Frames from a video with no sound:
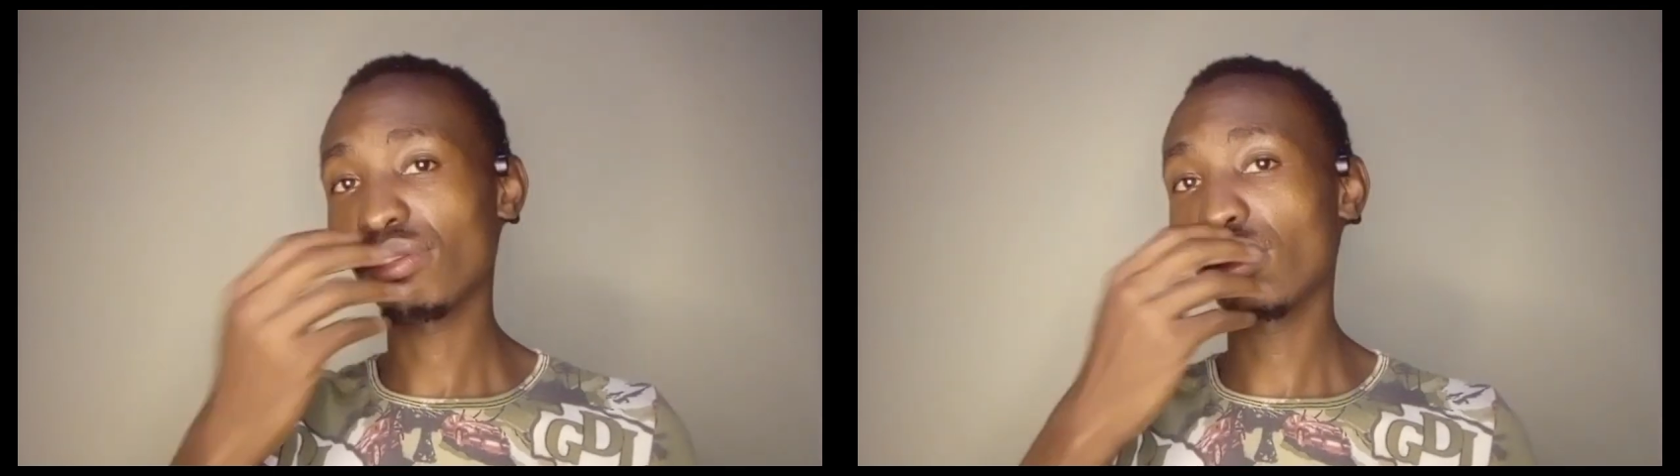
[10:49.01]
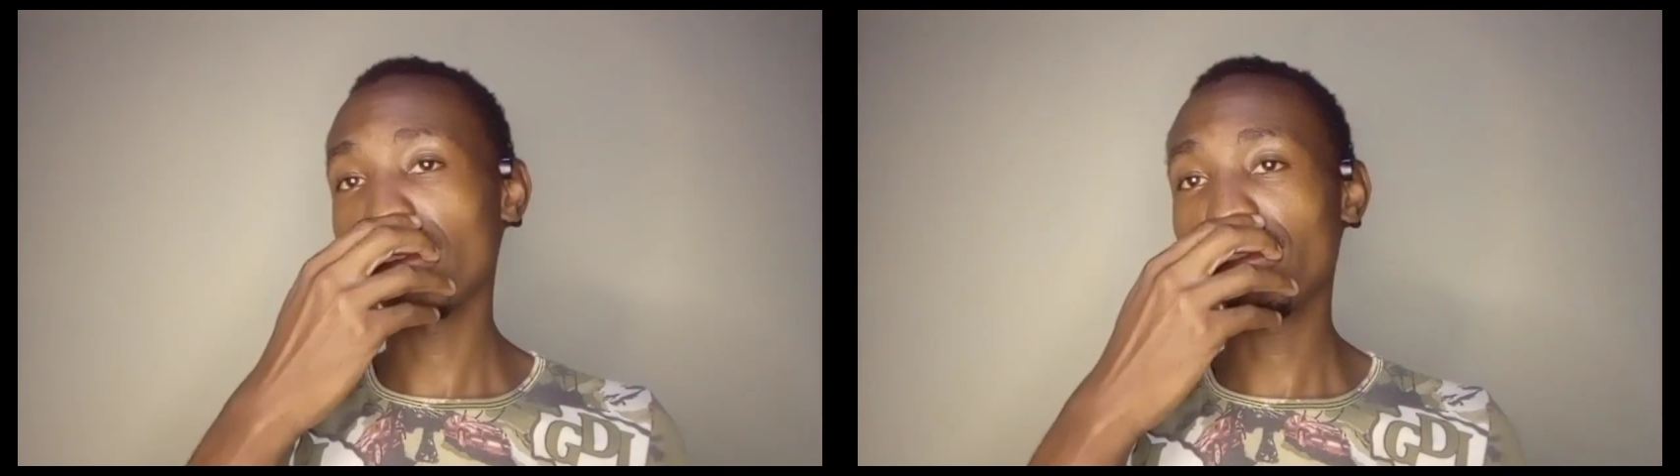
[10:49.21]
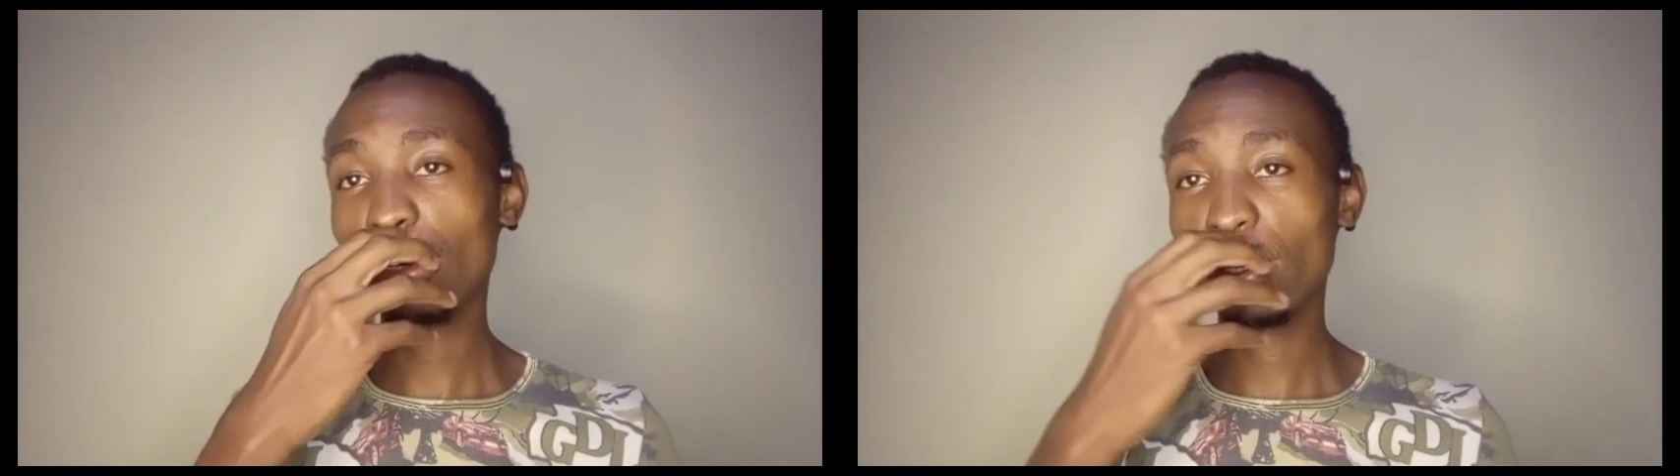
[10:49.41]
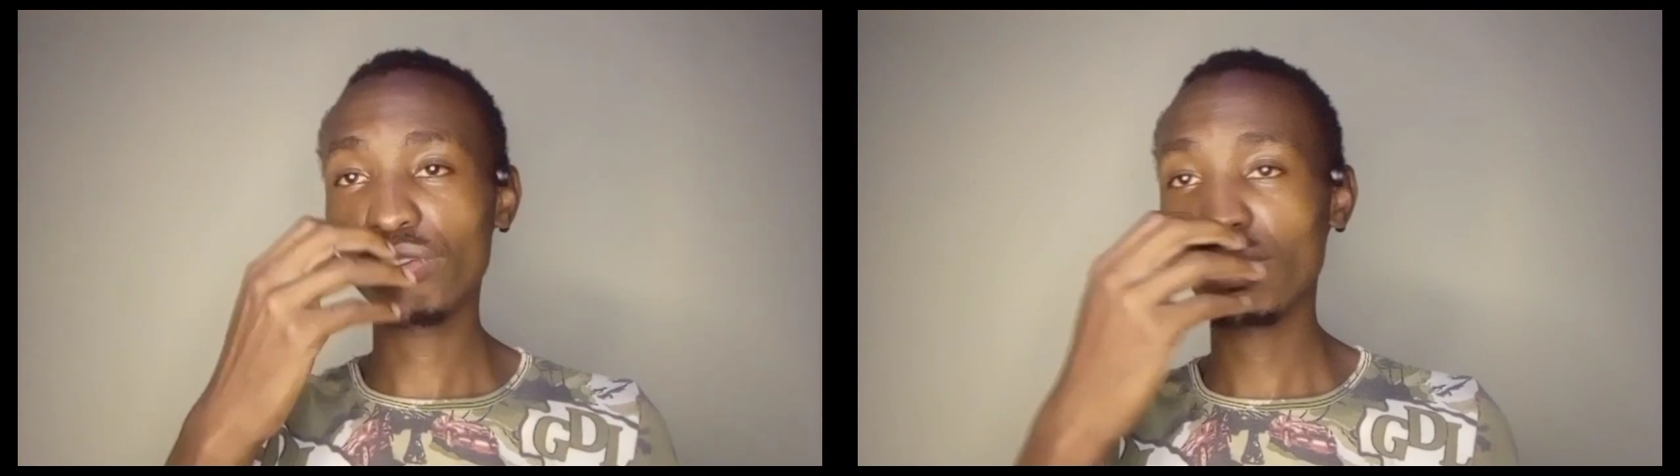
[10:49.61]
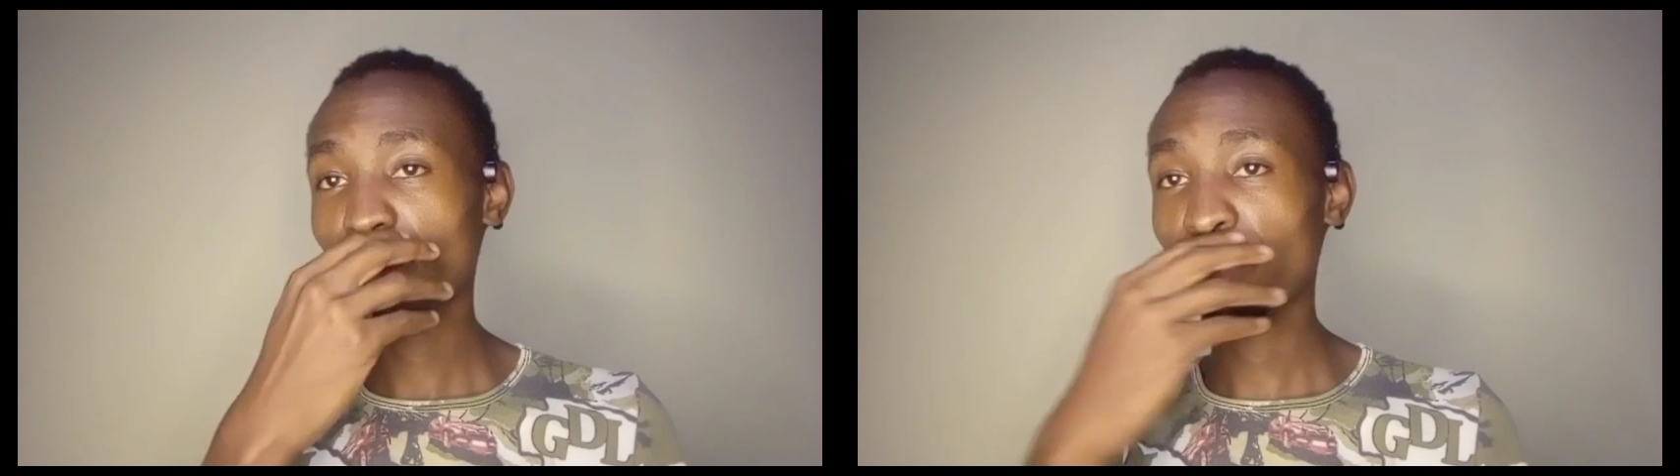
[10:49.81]

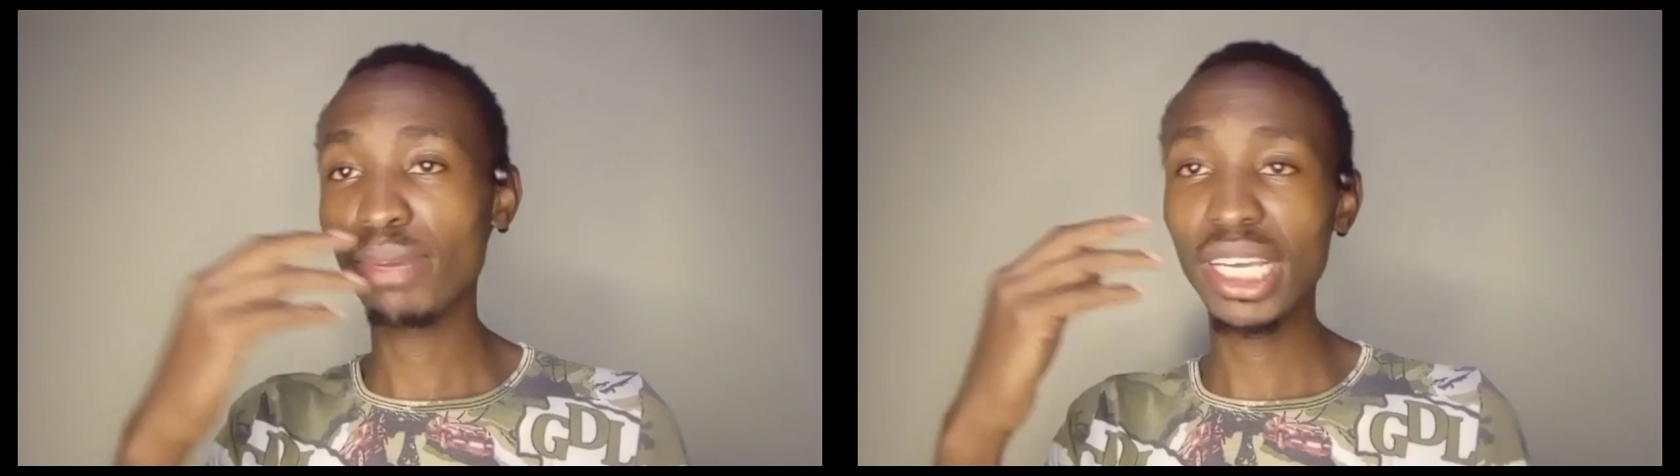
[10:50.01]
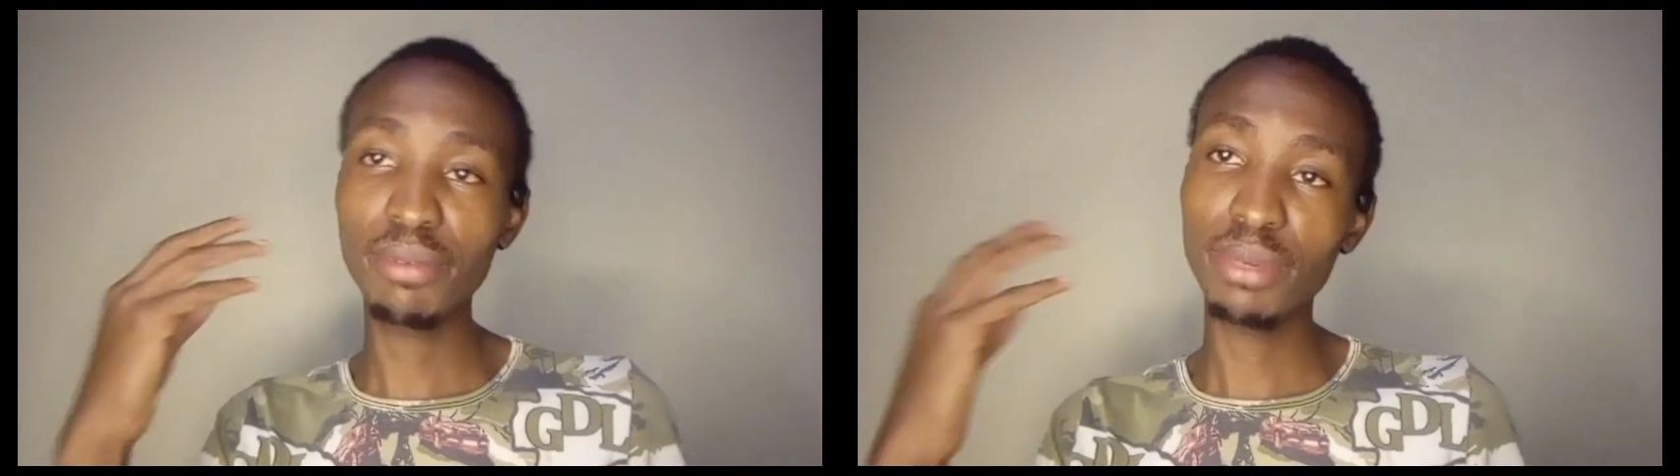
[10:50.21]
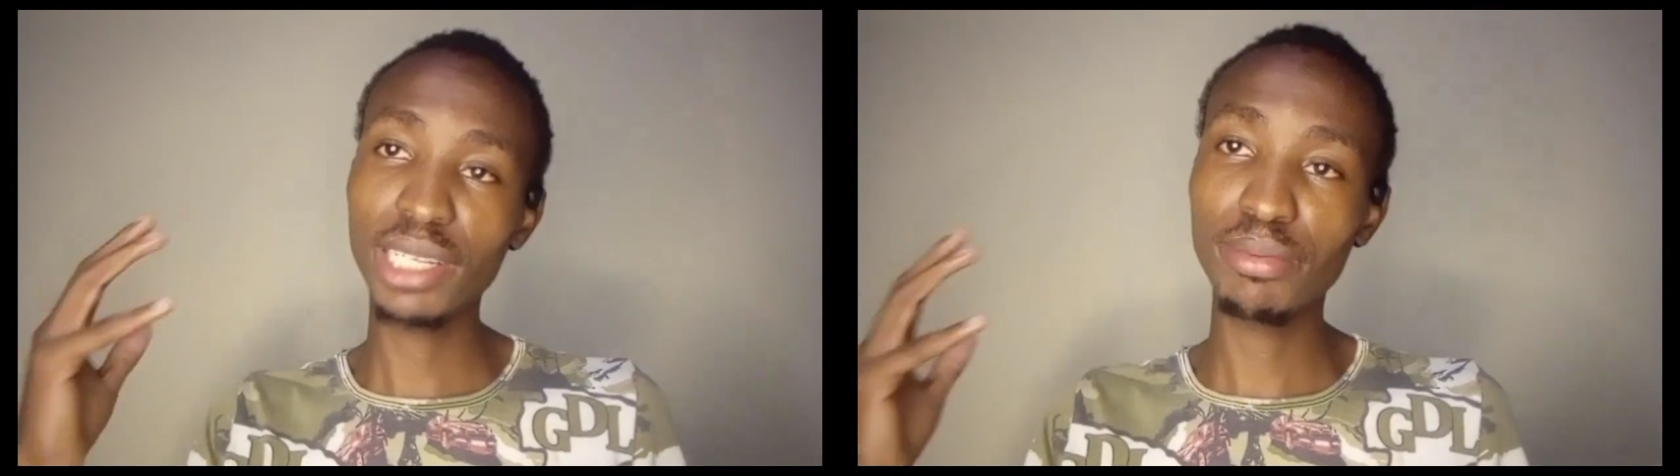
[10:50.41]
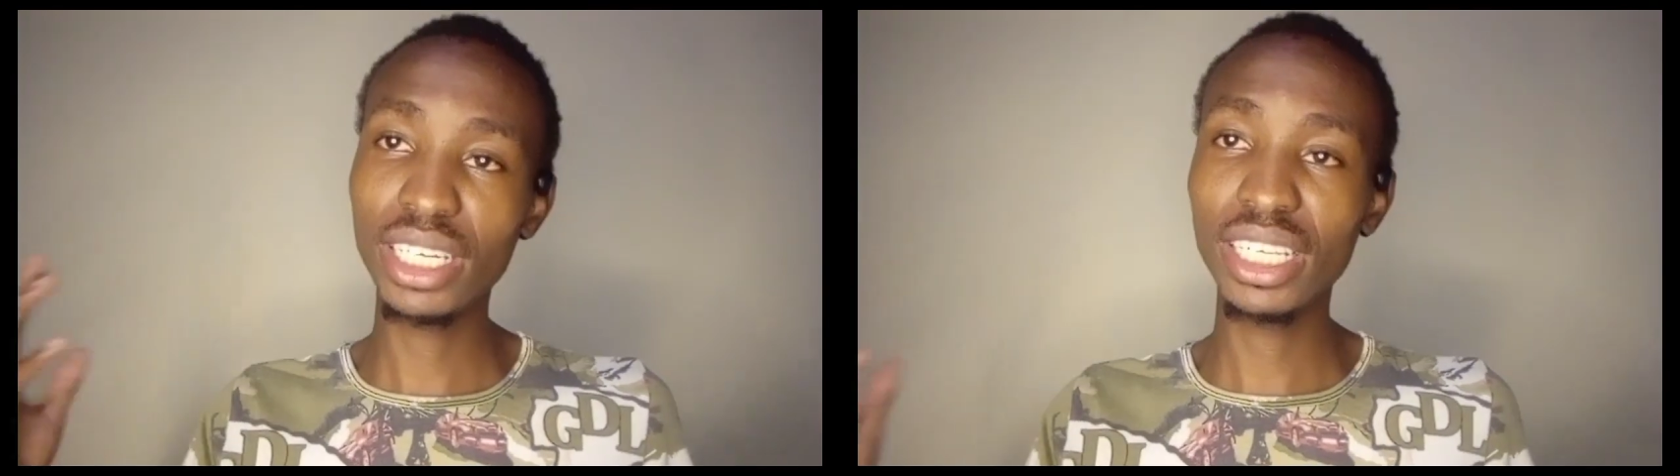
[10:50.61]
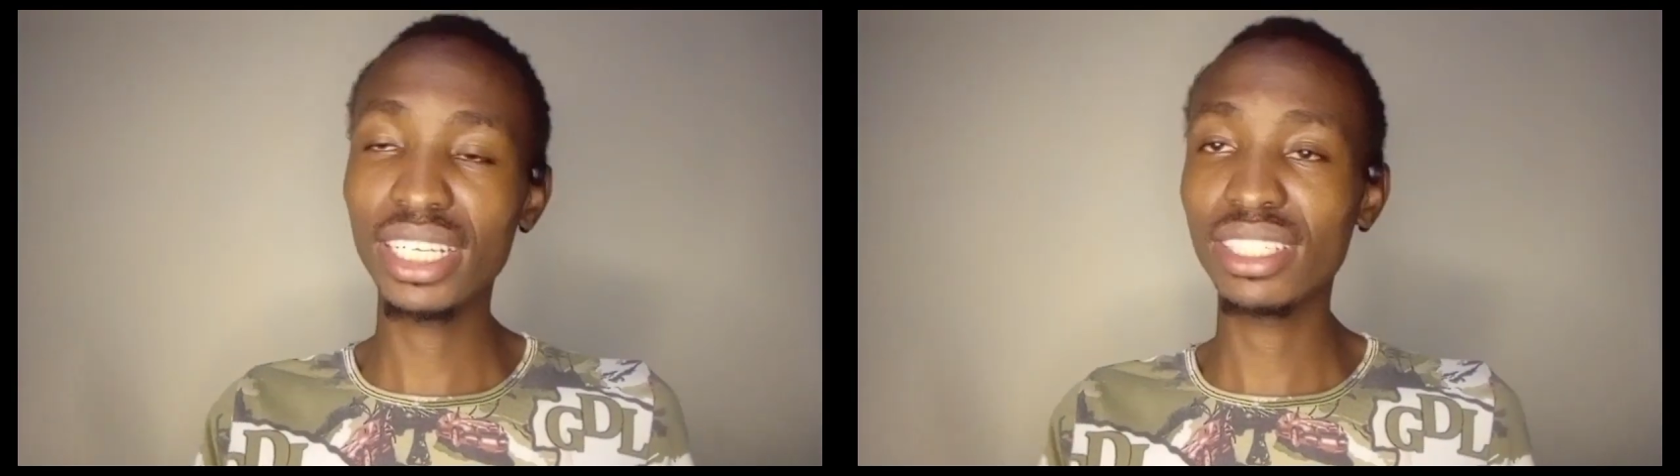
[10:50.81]
for many
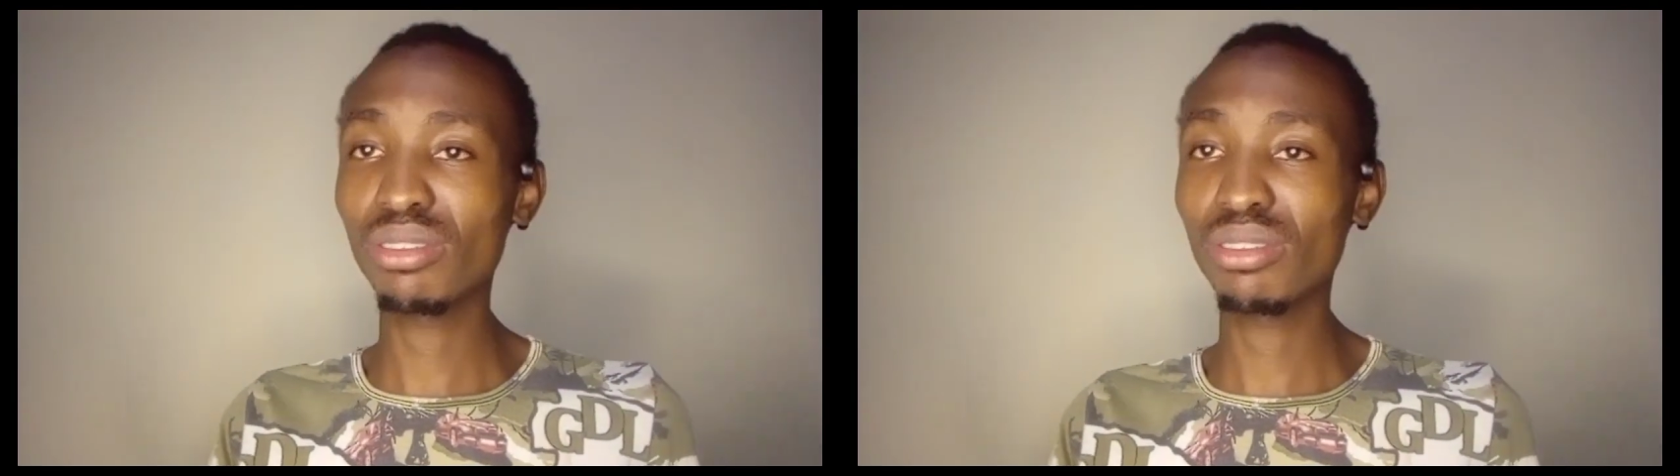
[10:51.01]
years.